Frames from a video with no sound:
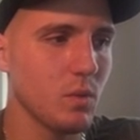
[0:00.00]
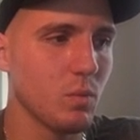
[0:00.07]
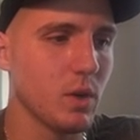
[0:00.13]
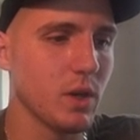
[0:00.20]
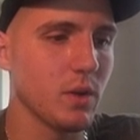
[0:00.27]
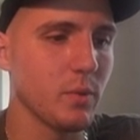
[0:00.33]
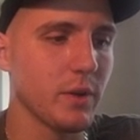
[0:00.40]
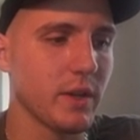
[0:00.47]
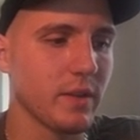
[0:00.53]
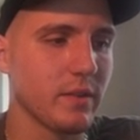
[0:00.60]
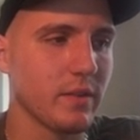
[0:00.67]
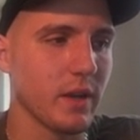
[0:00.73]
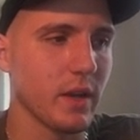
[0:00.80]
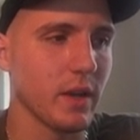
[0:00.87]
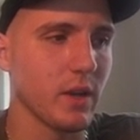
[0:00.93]
Well, we
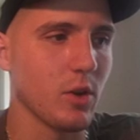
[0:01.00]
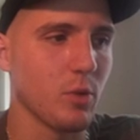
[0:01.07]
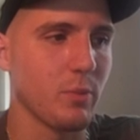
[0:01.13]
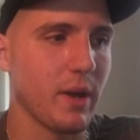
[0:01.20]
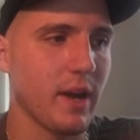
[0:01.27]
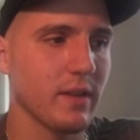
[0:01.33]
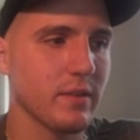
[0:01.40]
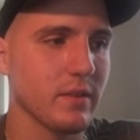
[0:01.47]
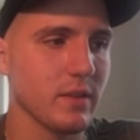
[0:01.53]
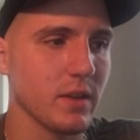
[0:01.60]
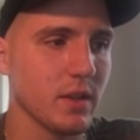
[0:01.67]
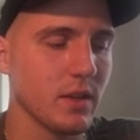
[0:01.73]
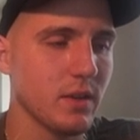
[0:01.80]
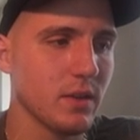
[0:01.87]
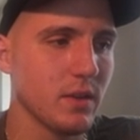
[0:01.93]
could say
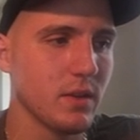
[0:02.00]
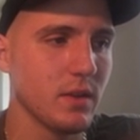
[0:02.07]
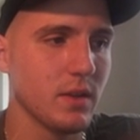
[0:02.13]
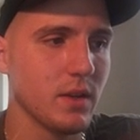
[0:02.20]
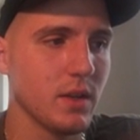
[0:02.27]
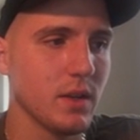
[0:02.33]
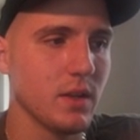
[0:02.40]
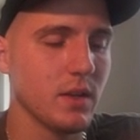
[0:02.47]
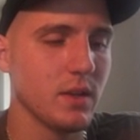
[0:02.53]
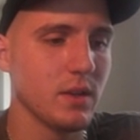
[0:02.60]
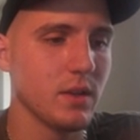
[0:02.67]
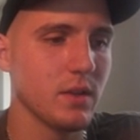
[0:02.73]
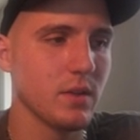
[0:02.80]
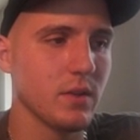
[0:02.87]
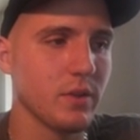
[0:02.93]
opacity,
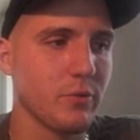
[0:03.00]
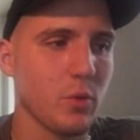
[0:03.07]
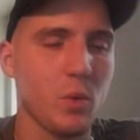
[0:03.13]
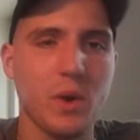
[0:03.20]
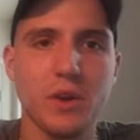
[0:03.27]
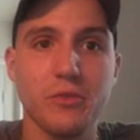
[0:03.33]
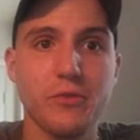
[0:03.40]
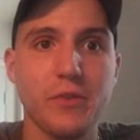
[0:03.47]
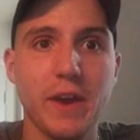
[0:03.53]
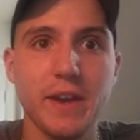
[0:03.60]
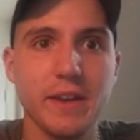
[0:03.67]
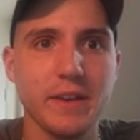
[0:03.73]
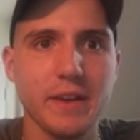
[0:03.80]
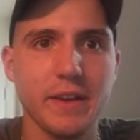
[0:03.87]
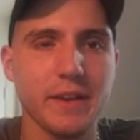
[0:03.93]
if we want to
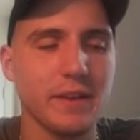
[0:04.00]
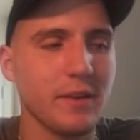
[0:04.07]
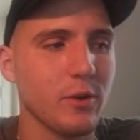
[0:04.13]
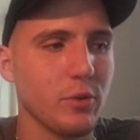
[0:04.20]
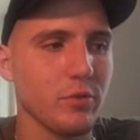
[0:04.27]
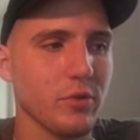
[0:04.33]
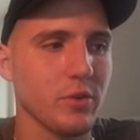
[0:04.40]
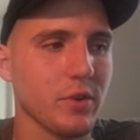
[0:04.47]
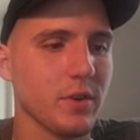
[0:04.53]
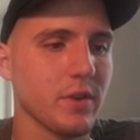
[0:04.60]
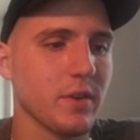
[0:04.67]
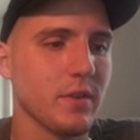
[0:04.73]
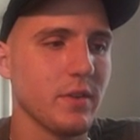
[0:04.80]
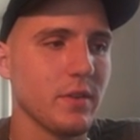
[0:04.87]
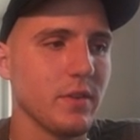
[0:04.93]
fade it in over,
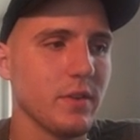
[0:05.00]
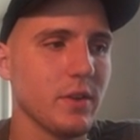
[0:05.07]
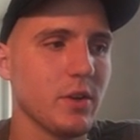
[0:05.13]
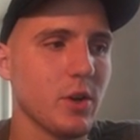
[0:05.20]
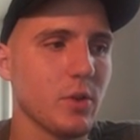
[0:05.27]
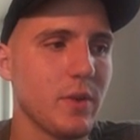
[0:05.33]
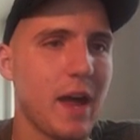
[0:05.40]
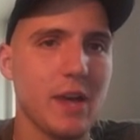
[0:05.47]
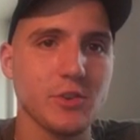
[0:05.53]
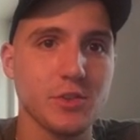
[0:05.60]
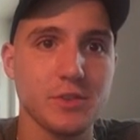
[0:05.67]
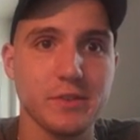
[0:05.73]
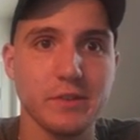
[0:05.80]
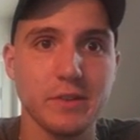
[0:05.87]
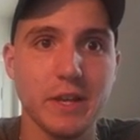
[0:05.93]
you know, not
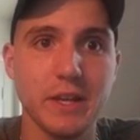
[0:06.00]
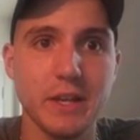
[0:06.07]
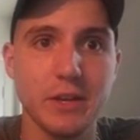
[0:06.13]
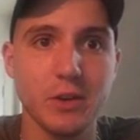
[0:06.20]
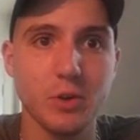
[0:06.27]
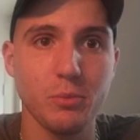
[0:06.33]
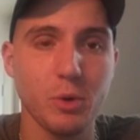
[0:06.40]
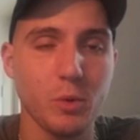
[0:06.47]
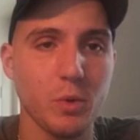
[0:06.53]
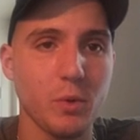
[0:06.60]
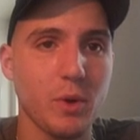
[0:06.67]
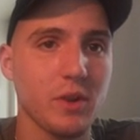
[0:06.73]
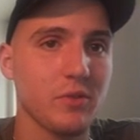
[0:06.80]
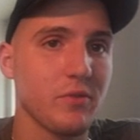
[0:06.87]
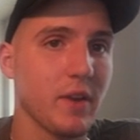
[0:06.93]
just a linear, but we
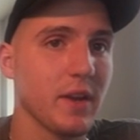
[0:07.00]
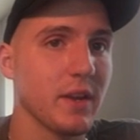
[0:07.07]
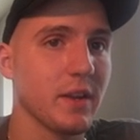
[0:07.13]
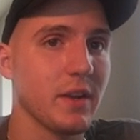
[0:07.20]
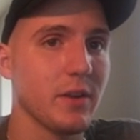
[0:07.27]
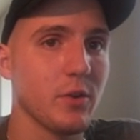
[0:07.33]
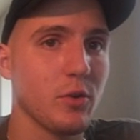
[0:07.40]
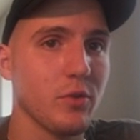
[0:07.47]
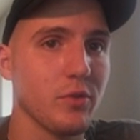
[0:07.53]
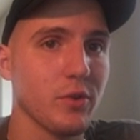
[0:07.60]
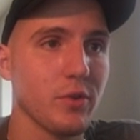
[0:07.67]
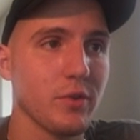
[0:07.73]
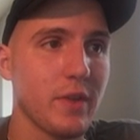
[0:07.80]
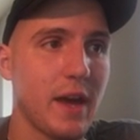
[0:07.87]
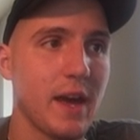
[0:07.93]
want to fade it in
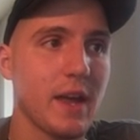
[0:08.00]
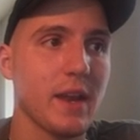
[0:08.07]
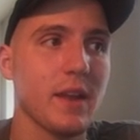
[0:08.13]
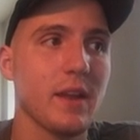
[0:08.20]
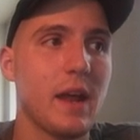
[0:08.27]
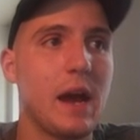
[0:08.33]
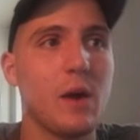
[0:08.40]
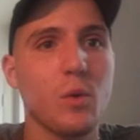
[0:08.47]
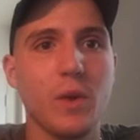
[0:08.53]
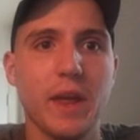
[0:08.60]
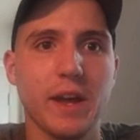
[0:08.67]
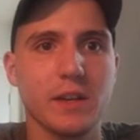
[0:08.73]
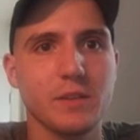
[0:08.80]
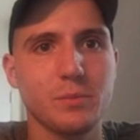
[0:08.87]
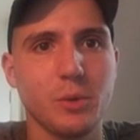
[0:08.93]
over that
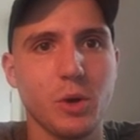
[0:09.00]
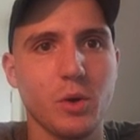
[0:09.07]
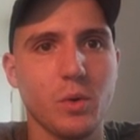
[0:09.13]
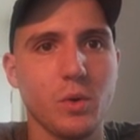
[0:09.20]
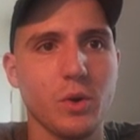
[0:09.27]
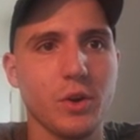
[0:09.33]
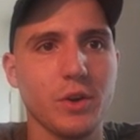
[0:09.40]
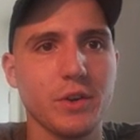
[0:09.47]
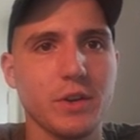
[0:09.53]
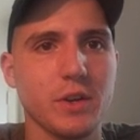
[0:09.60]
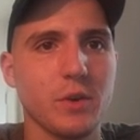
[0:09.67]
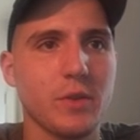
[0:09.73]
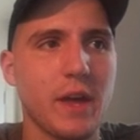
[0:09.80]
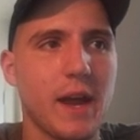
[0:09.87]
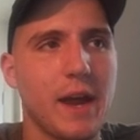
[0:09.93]
out expo, or, you
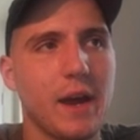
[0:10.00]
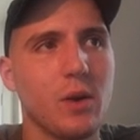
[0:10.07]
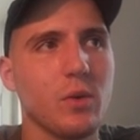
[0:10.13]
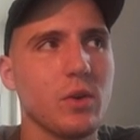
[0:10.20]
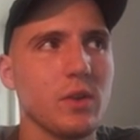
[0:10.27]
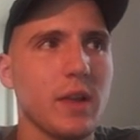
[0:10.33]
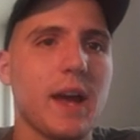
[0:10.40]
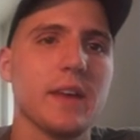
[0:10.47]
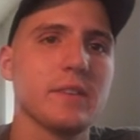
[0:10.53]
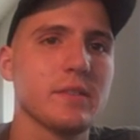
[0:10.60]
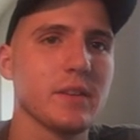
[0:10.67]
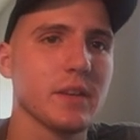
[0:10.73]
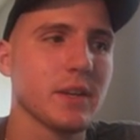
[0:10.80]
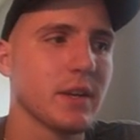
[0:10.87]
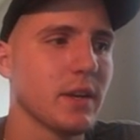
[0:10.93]
know, that out
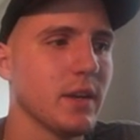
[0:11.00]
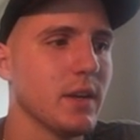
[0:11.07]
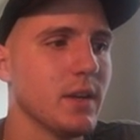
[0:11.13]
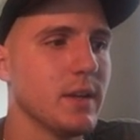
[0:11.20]
elastic